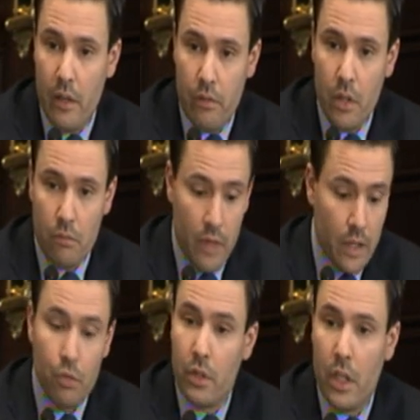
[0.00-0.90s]
I think
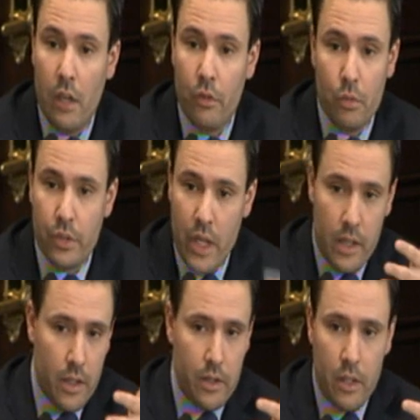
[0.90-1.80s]
that's what the governor was
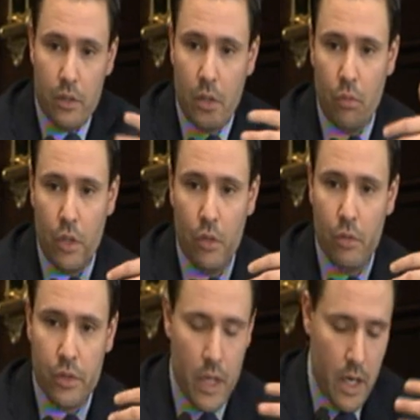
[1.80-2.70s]
saying. That sounds like what you
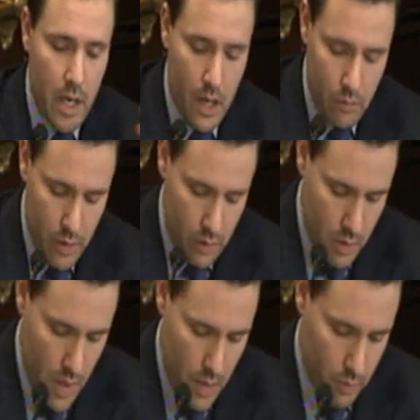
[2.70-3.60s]
would say, and I would
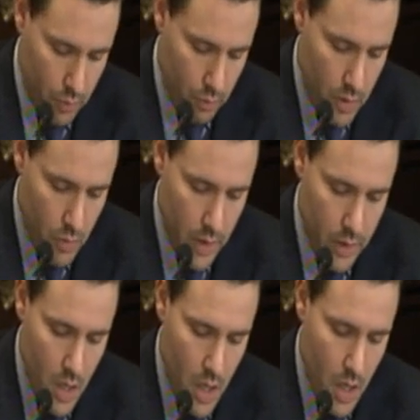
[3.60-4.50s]
I would agree
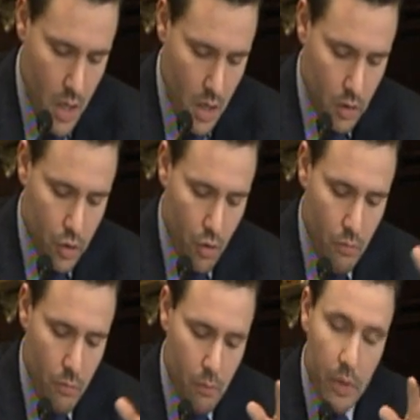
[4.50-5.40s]
with.
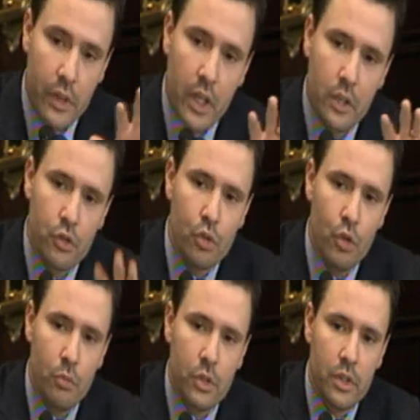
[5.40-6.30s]
So, but the
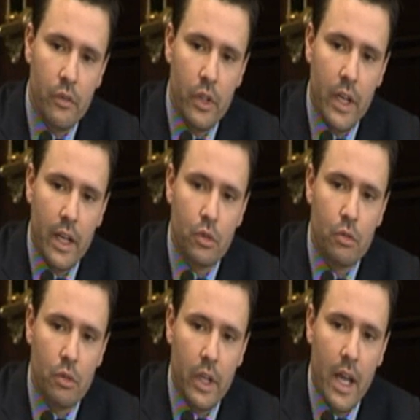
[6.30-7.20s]
consumers of the
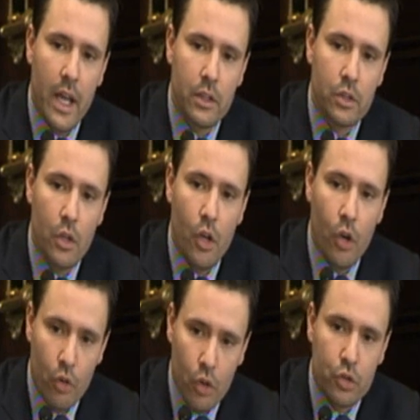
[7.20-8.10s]
natural gas
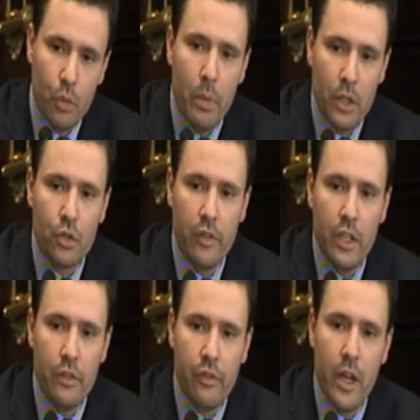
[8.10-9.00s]
are also
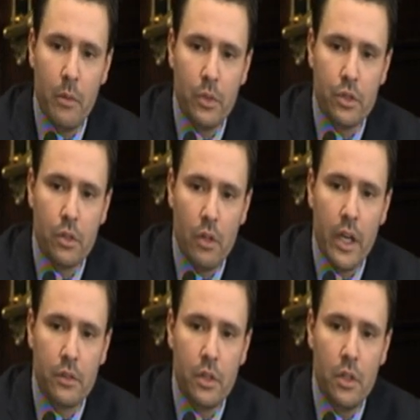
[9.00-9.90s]
Pennsylvania families,
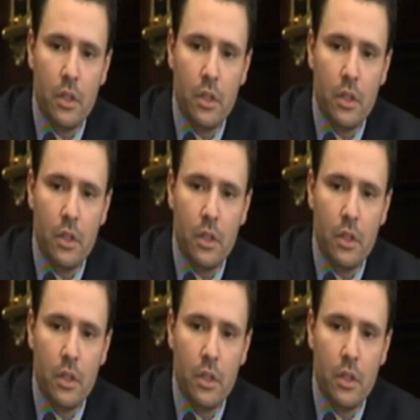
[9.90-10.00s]
correct?